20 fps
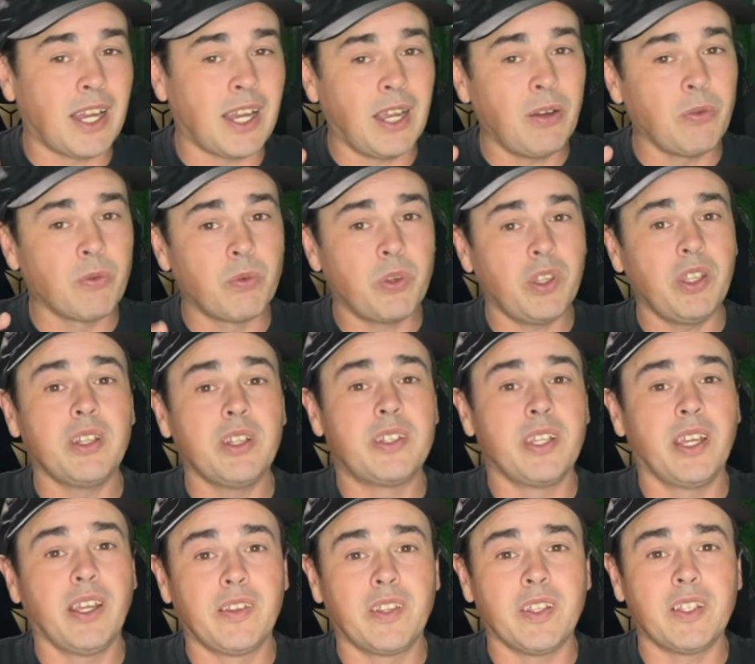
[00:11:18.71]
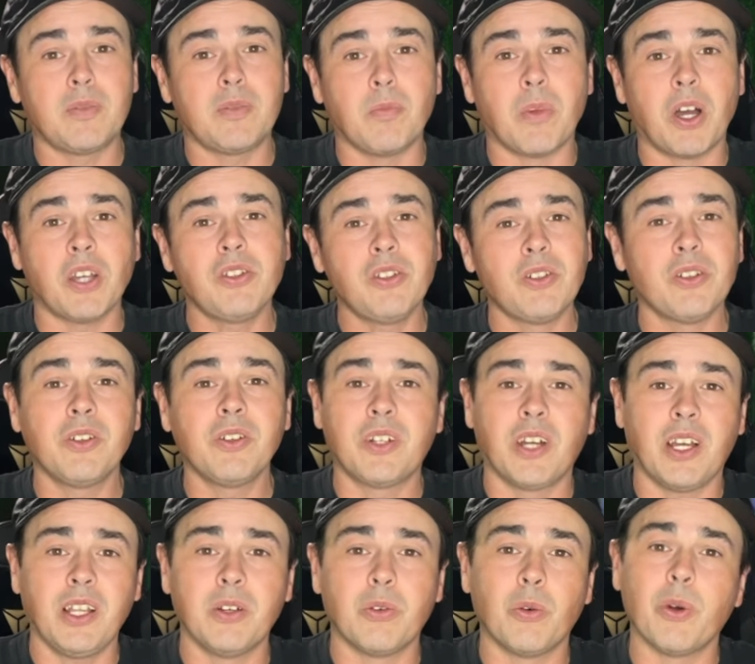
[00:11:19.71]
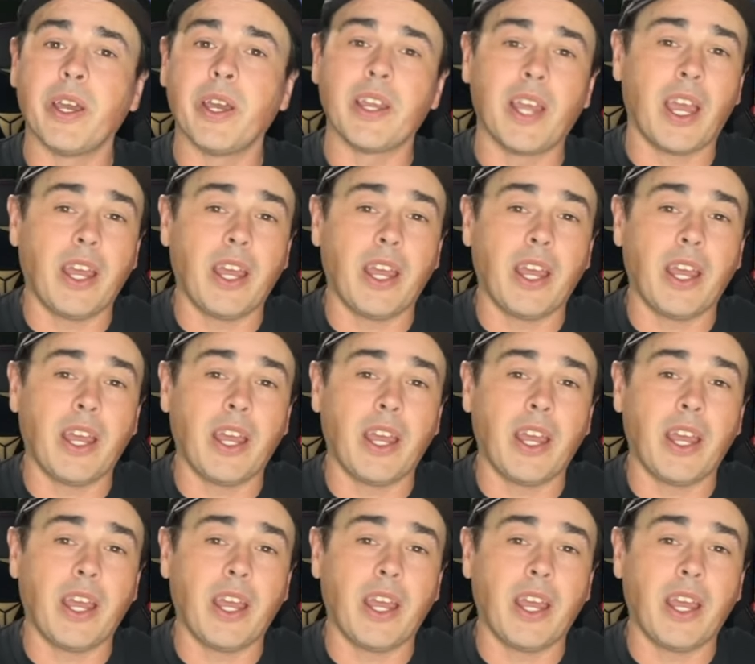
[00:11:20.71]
I really dig this mustard colorway.